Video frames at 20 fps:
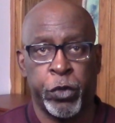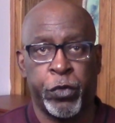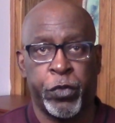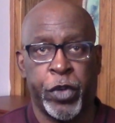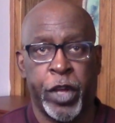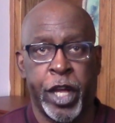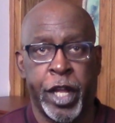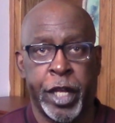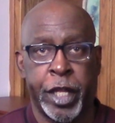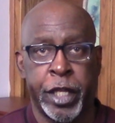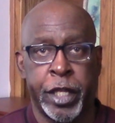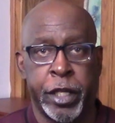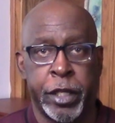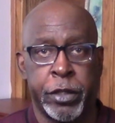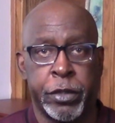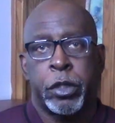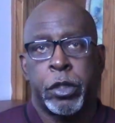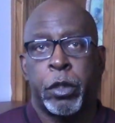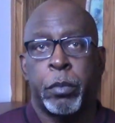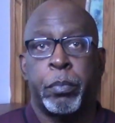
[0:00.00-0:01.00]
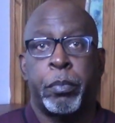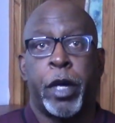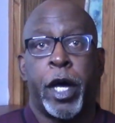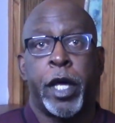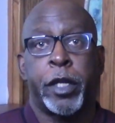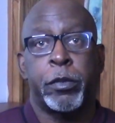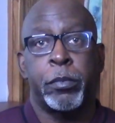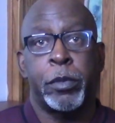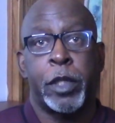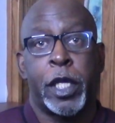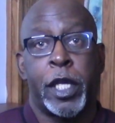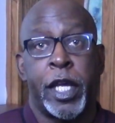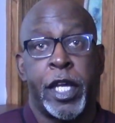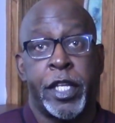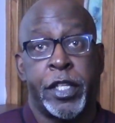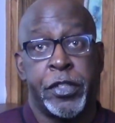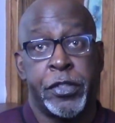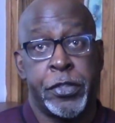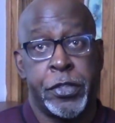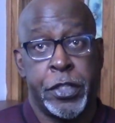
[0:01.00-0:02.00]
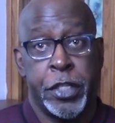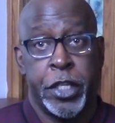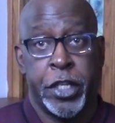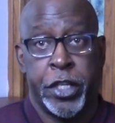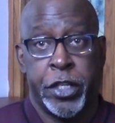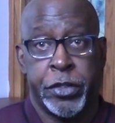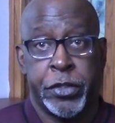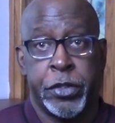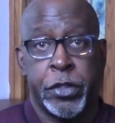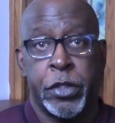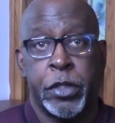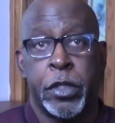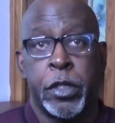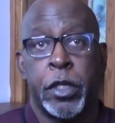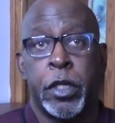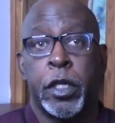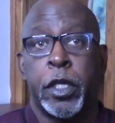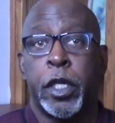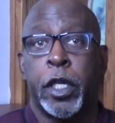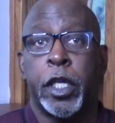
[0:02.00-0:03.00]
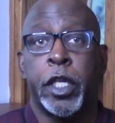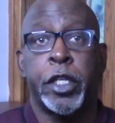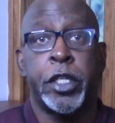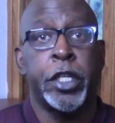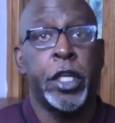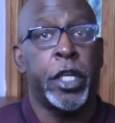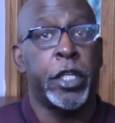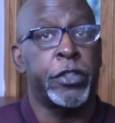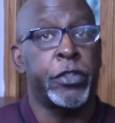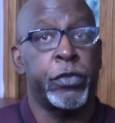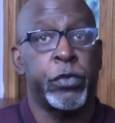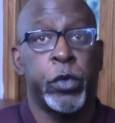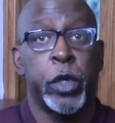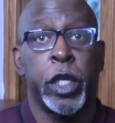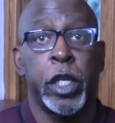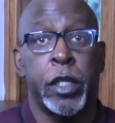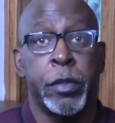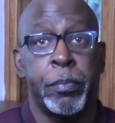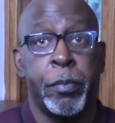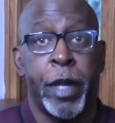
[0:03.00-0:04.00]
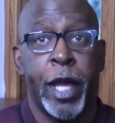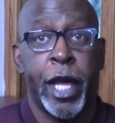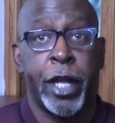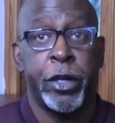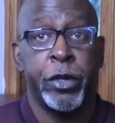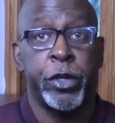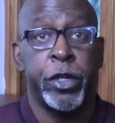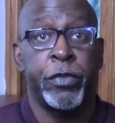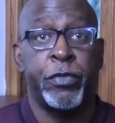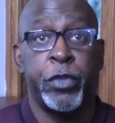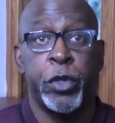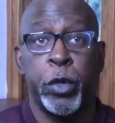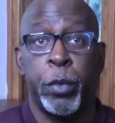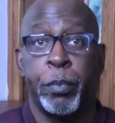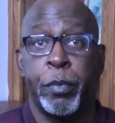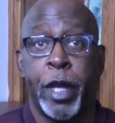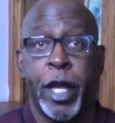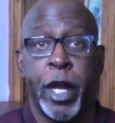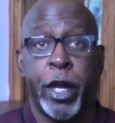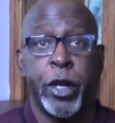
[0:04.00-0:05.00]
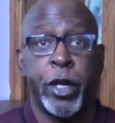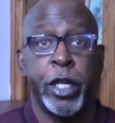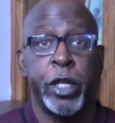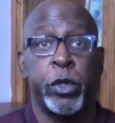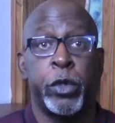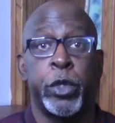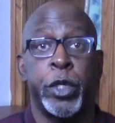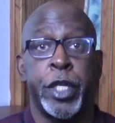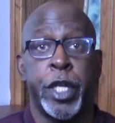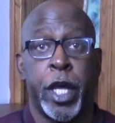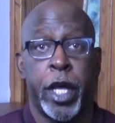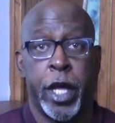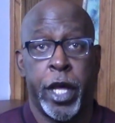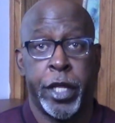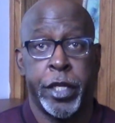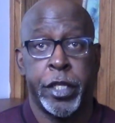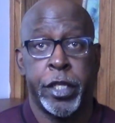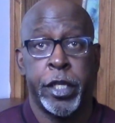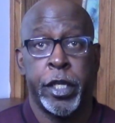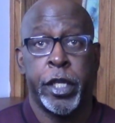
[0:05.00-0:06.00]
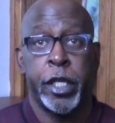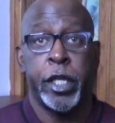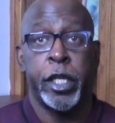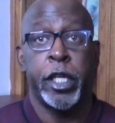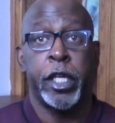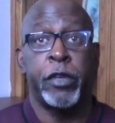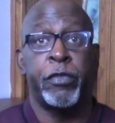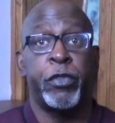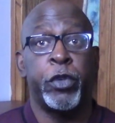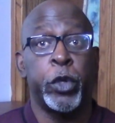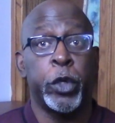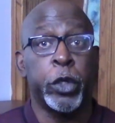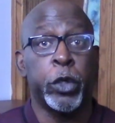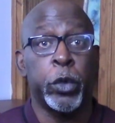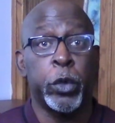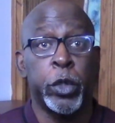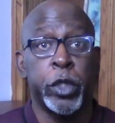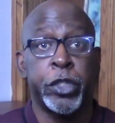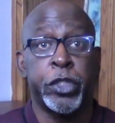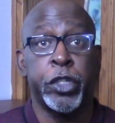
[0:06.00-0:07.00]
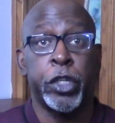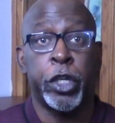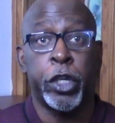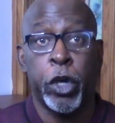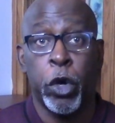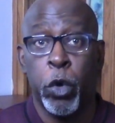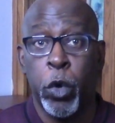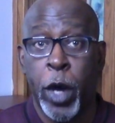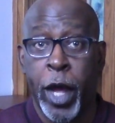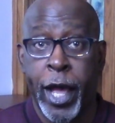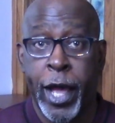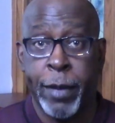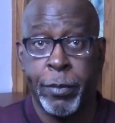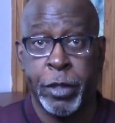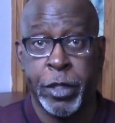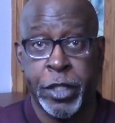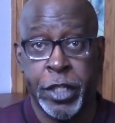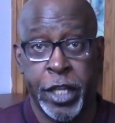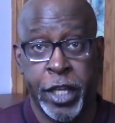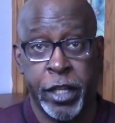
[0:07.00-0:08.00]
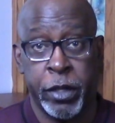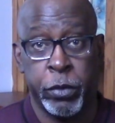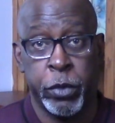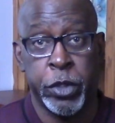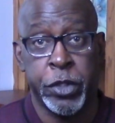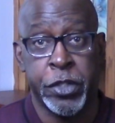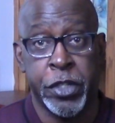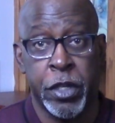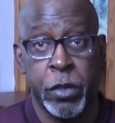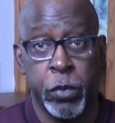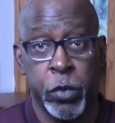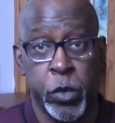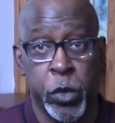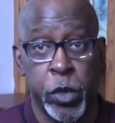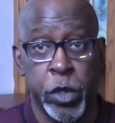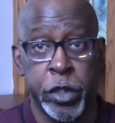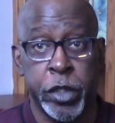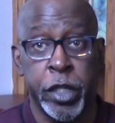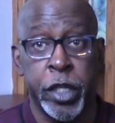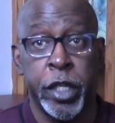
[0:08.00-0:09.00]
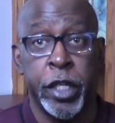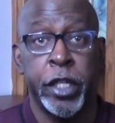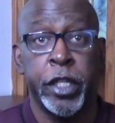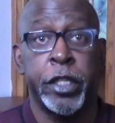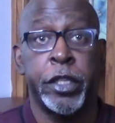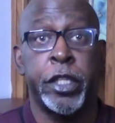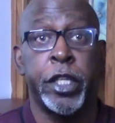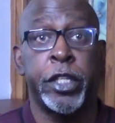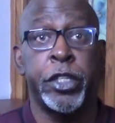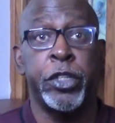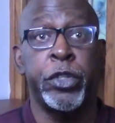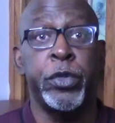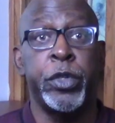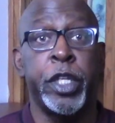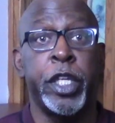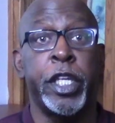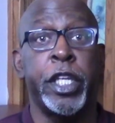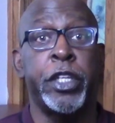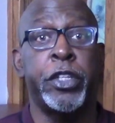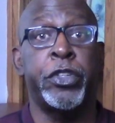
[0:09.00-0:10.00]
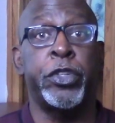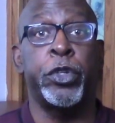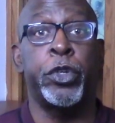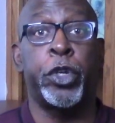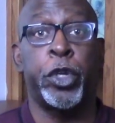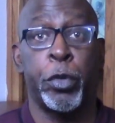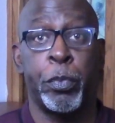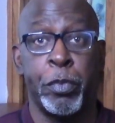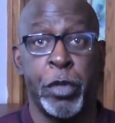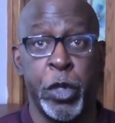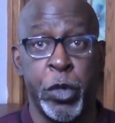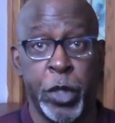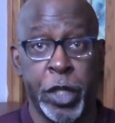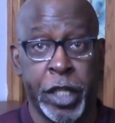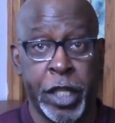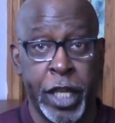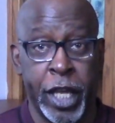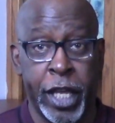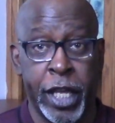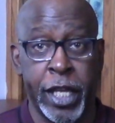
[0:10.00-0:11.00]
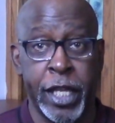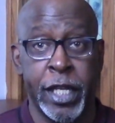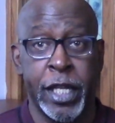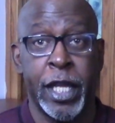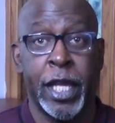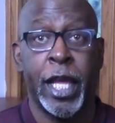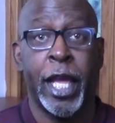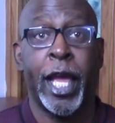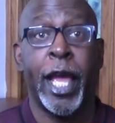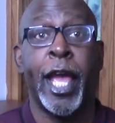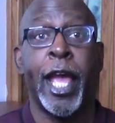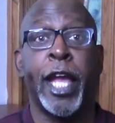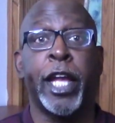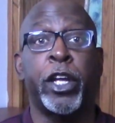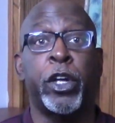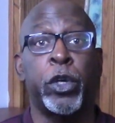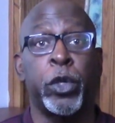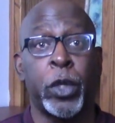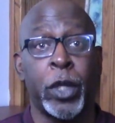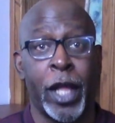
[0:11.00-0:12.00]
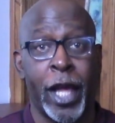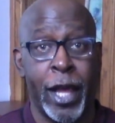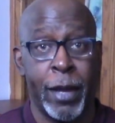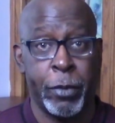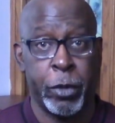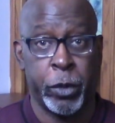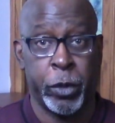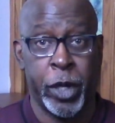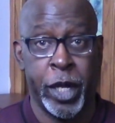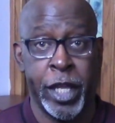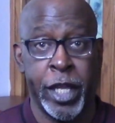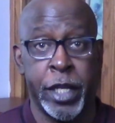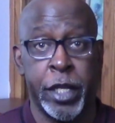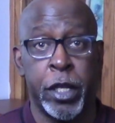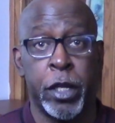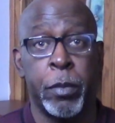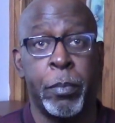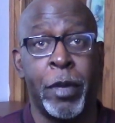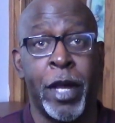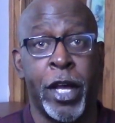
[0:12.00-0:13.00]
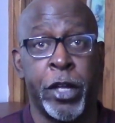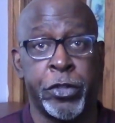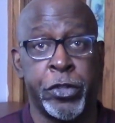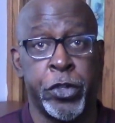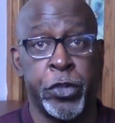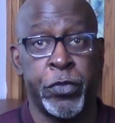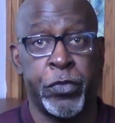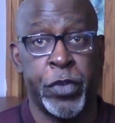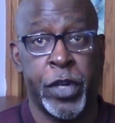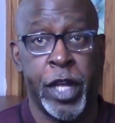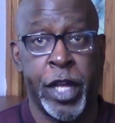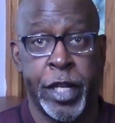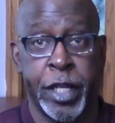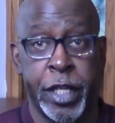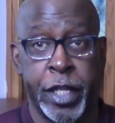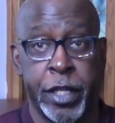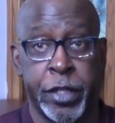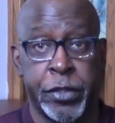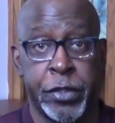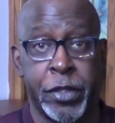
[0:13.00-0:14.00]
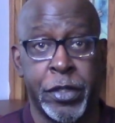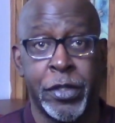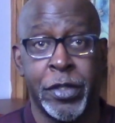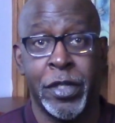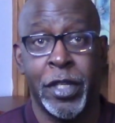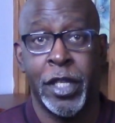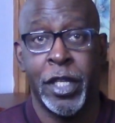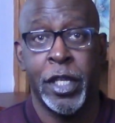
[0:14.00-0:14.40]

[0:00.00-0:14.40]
finance. The bottom line is this: it doesn't really matter if you're married or not. If you're going to cohabitate with someone, then you need to communicate and collaborate about your finances.